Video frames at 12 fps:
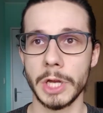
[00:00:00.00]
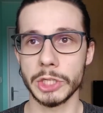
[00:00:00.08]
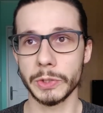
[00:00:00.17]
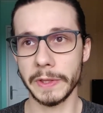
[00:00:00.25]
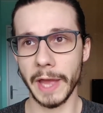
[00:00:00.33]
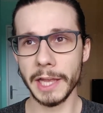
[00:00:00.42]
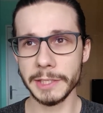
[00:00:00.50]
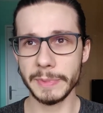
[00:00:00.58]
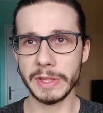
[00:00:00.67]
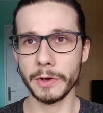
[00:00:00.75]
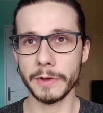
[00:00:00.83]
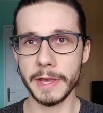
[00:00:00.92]
So it has
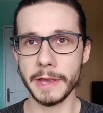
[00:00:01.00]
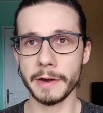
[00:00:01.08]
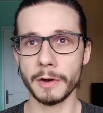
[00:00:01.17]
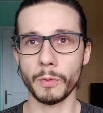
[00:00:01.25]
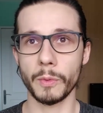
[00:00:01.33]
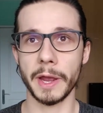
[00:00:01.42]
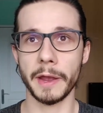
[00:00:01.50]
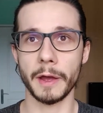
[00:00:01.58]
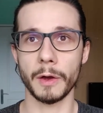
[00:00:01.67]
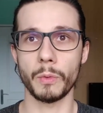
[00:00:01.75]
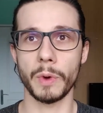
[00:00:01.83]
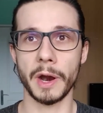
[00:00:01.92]
been a year
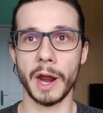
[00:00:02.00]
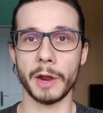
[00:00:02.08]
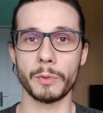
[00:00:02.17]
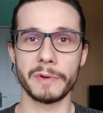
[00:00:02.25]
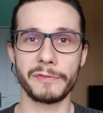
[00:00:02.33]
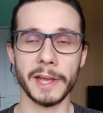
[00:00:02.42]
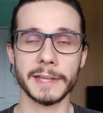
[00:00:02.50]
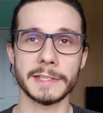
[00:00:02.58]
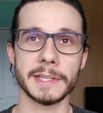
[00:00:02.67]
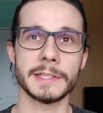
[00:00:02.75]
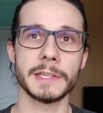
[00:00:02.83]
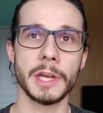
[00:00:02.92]
where I
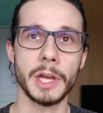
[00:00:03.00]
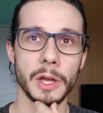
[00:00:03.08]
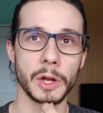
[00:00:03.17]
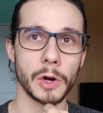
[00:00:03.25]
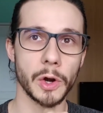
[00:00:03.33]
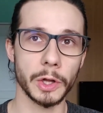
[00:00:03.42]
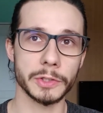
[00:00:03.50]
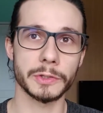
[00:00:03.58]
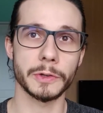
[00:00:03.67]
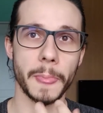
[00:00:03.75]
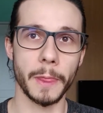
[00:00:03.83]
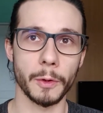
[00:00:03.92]
reflected a
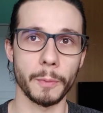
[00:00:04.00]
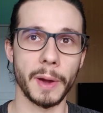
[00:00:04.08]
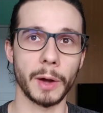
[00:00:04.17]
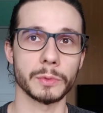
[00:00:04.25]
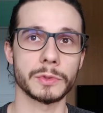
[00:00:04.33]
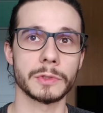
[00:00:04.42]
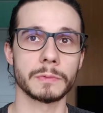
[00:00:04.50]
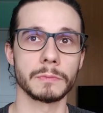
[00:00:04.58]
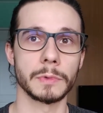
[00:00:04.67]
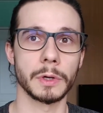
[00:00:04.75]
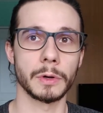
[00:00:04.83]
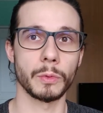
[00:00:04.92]
lot about
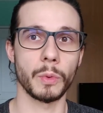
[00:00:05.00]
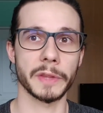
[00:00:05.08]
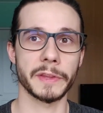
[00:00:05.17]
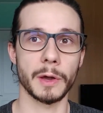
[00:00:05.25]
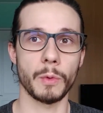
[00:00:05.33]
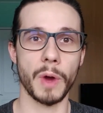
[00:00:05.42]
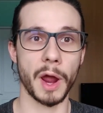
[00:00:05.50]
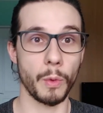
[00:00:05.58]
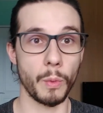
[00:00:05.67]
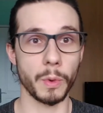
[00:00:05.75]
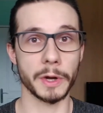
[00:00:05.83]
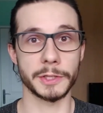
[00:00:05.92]
what I
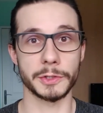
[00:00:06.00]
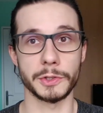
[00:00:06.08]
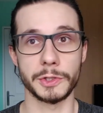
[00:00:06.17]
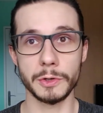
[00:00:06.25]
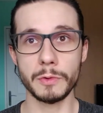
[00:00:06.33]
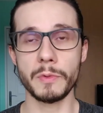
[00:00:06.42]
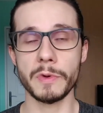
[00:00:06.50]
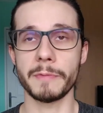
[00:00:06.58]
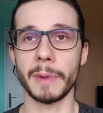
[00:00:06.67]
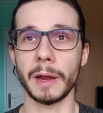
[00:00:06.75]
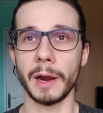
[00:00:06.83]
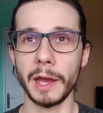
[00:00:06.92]
wanted to do with
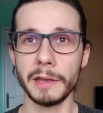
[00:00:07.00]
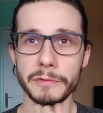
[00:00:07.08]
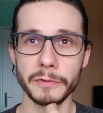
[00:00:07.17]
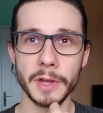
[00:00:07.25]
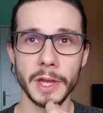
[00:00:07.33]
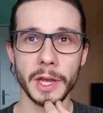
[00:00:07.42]
my life.